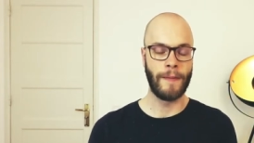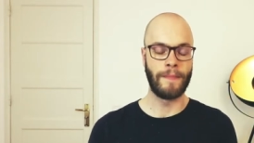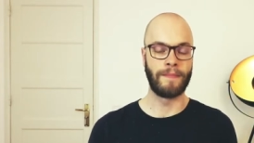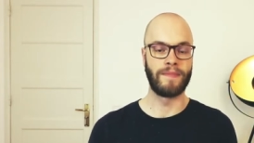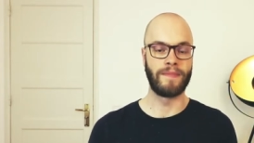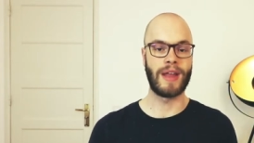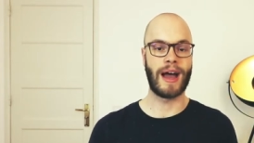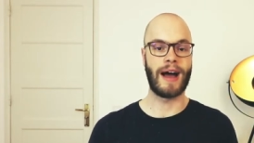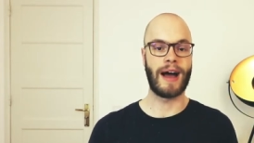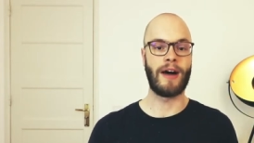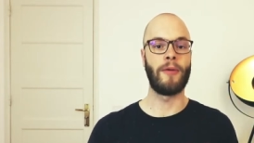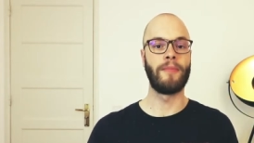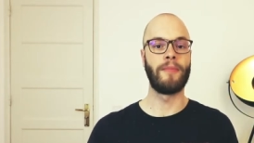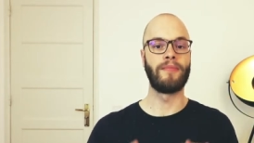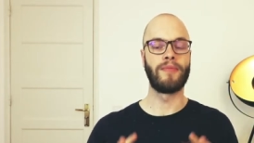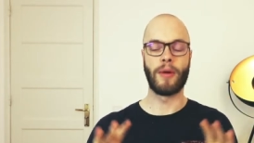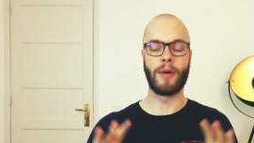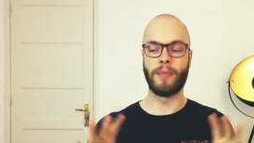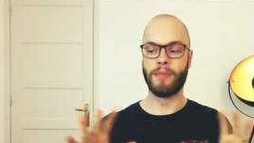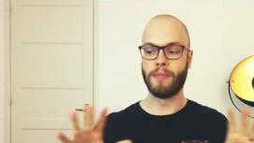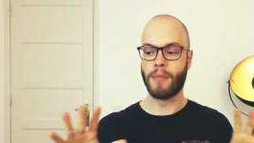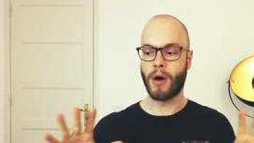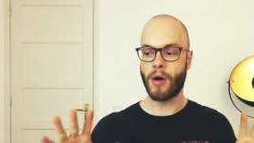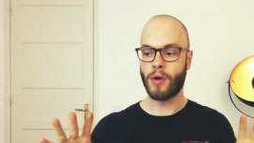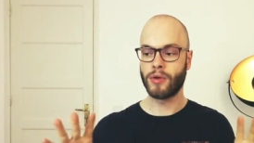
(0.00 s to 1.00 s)
Now,
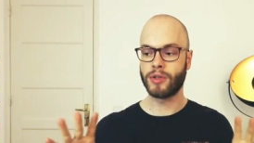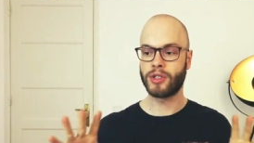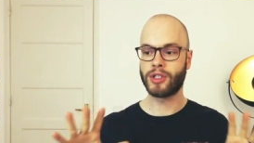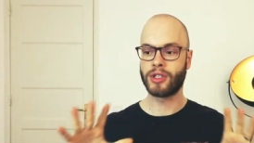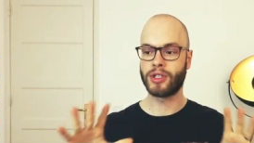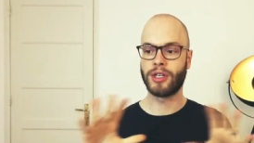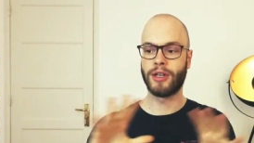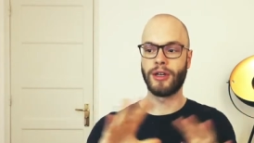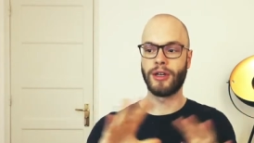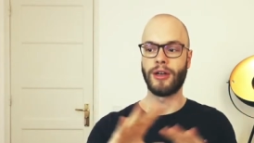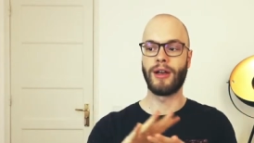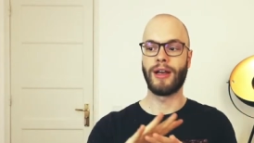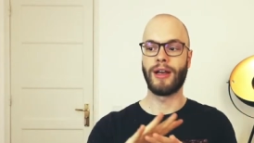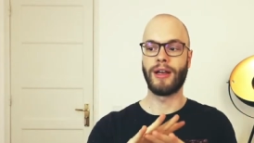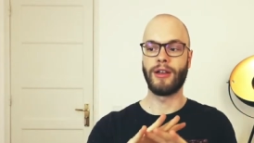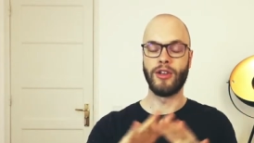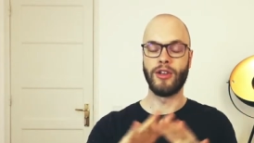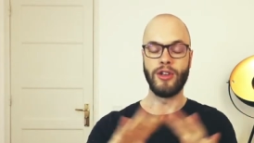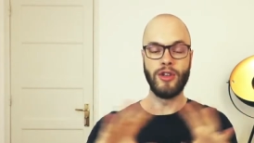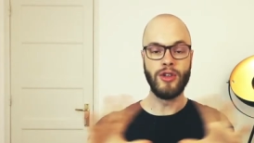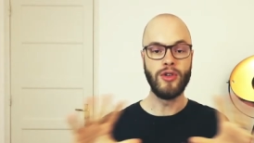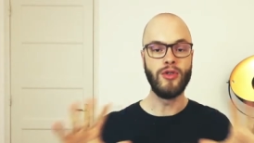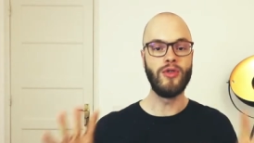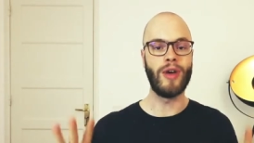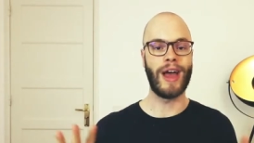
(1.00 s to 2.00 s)
most
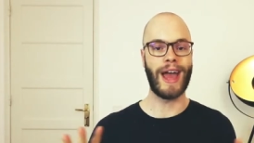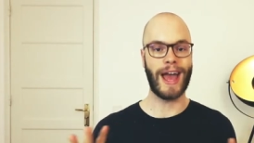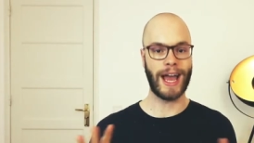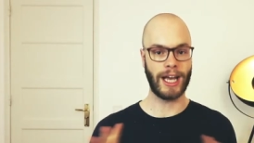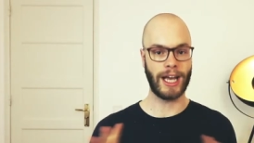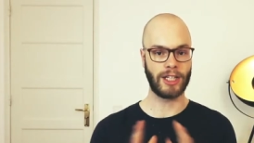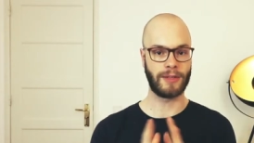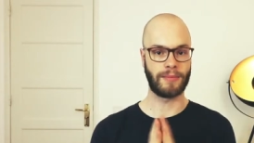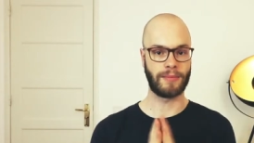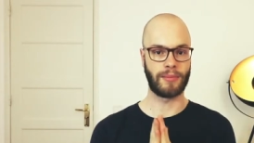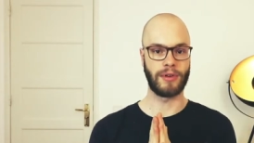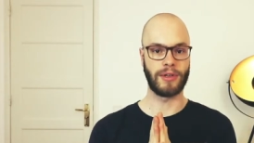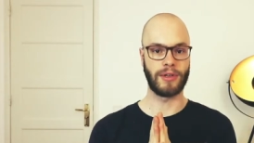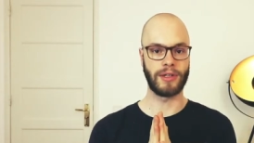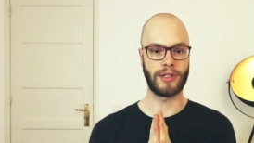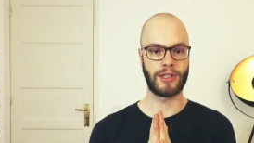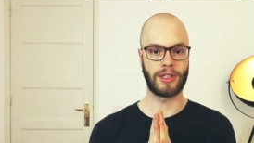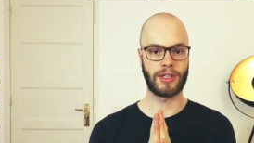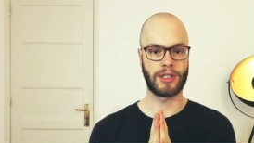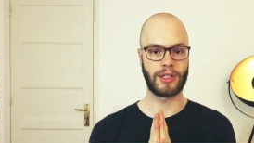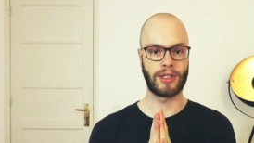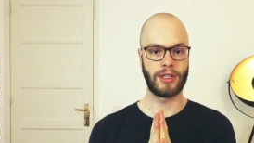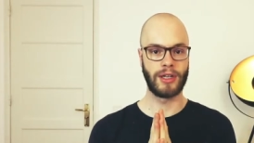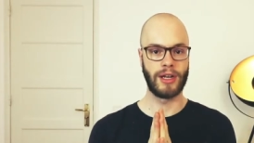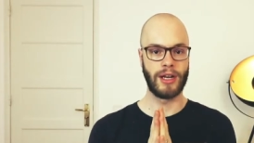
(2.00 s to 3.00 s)
new
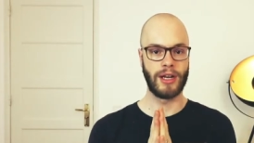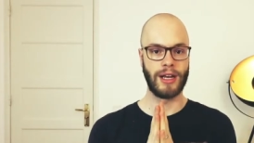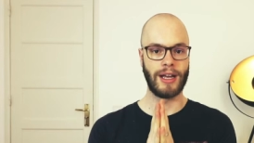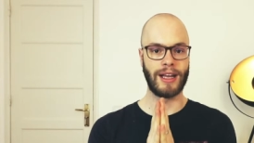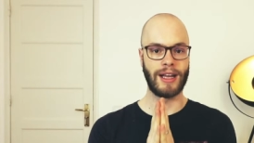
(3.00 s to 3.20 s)
experts,